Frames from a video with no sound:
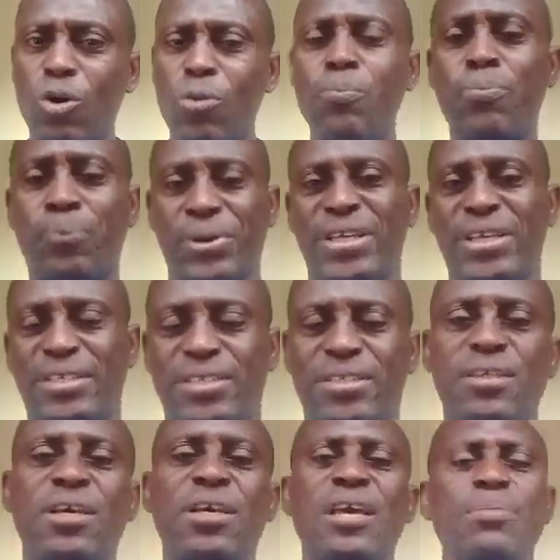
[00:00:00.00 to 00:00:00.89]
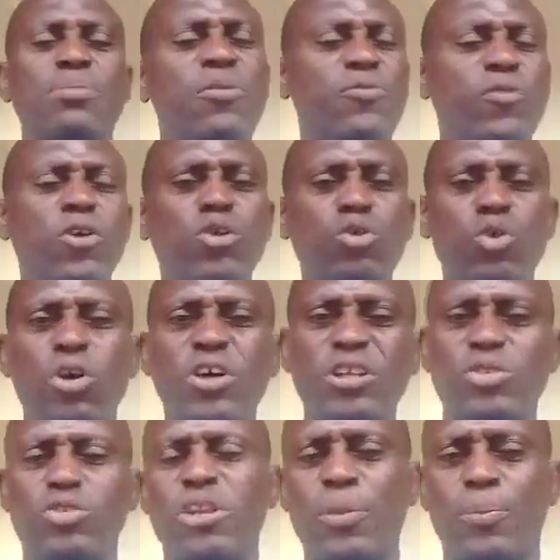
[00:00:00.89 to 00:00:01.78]
own breed, before you go
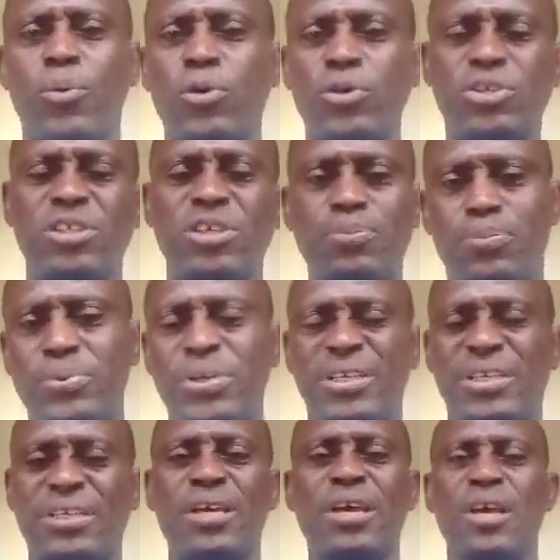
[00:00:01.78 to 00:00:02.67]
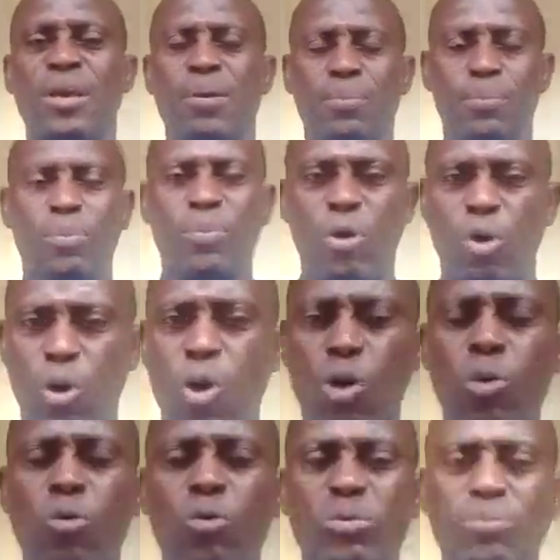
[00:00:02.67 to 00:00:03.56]
into the poultry breed,
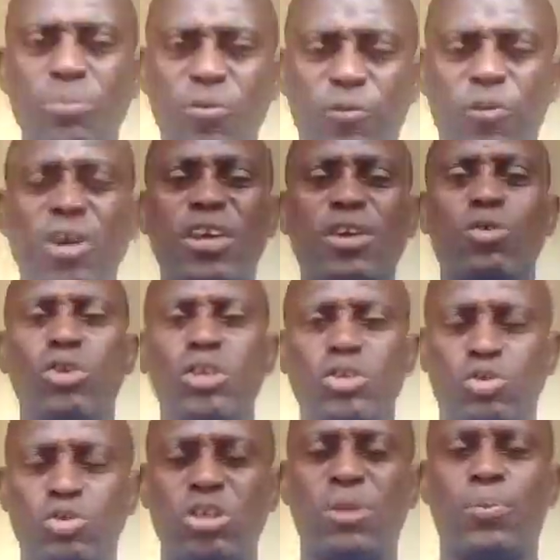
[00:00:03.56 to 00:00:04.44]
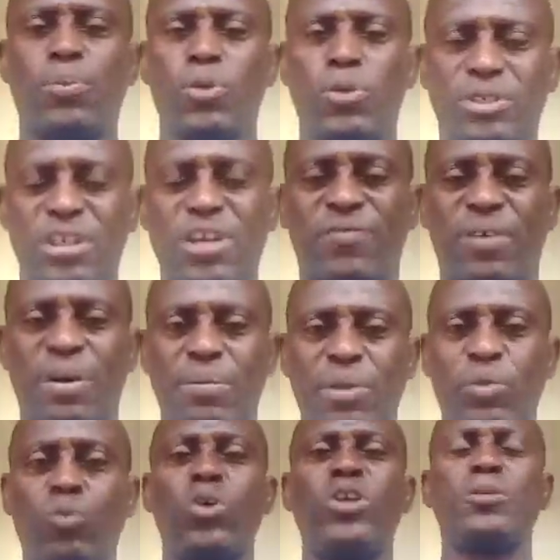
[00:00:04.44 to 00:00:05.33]
or before you go into the poultry
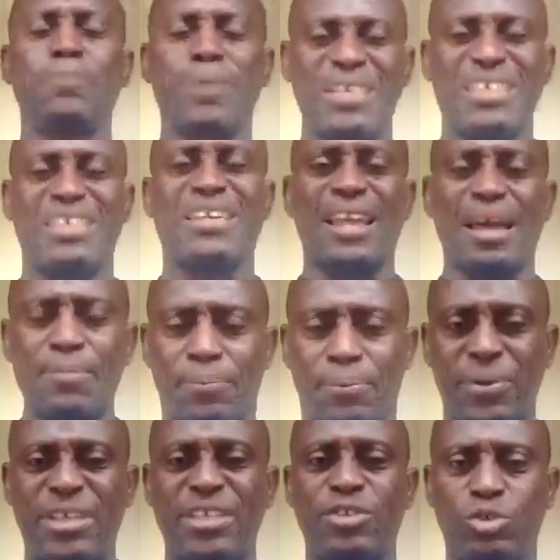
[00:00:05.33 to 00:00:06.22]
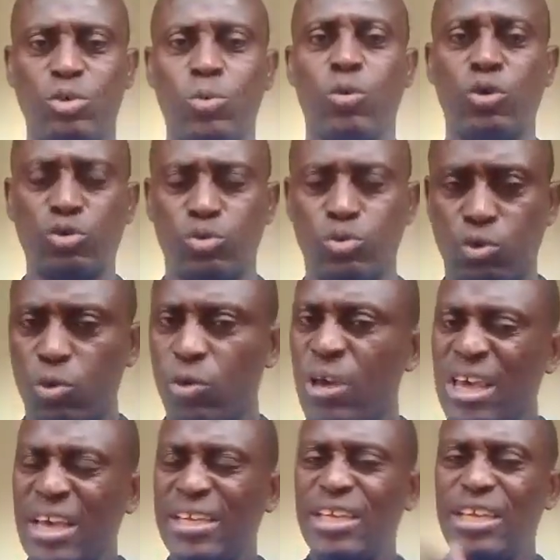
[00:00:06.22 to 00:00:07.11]
farming, which particular breed you want to
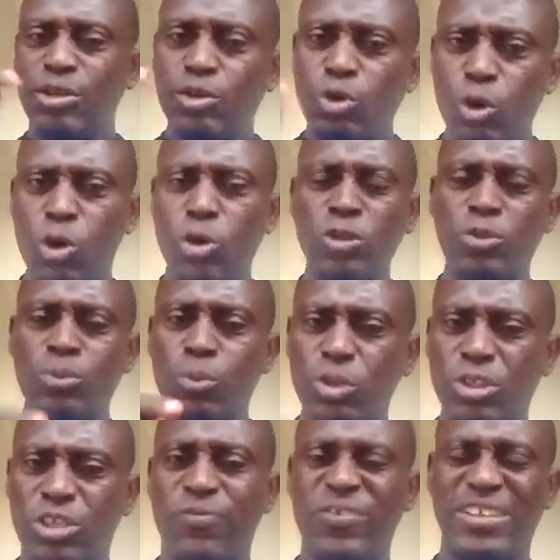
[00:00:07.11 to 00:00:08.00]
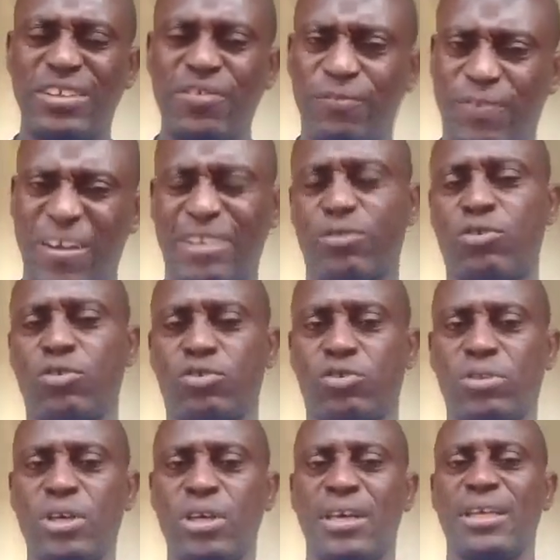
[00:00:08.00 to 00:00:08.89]
go. Then those motivating
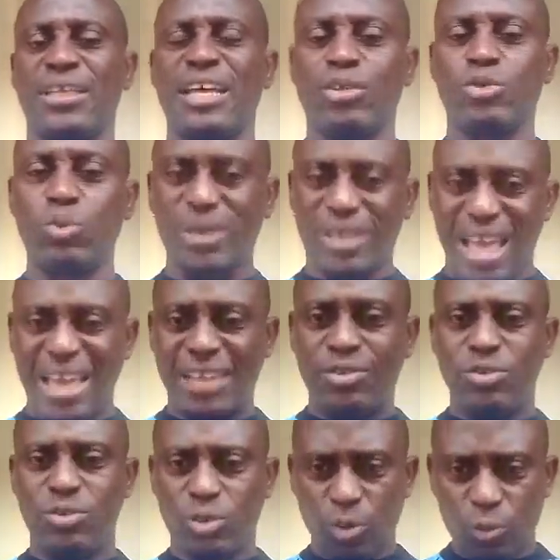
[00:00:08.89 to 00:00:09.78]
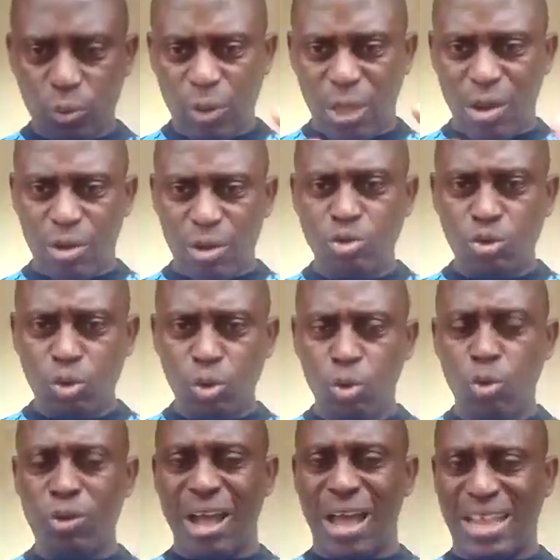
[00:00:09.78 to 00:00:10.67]
factors that will guide you, we are going to
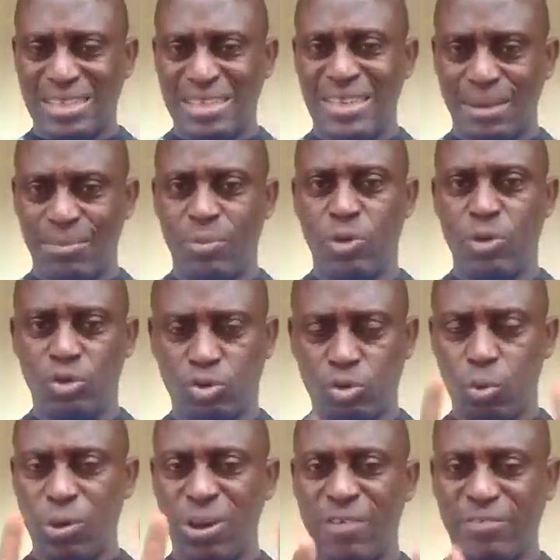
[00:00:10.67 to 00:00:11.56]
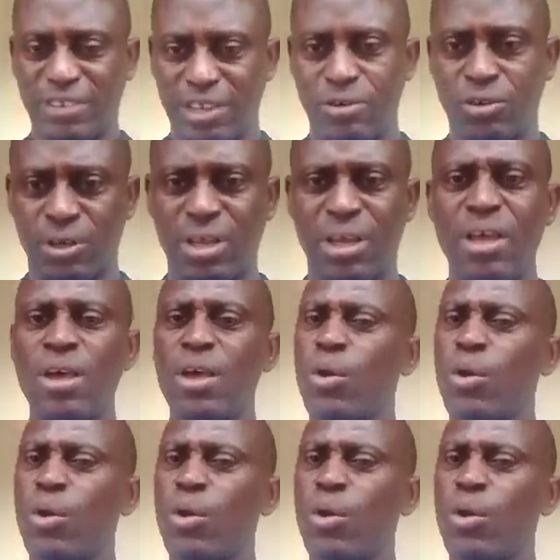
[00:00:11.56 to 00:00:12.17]
look at them also one after the other.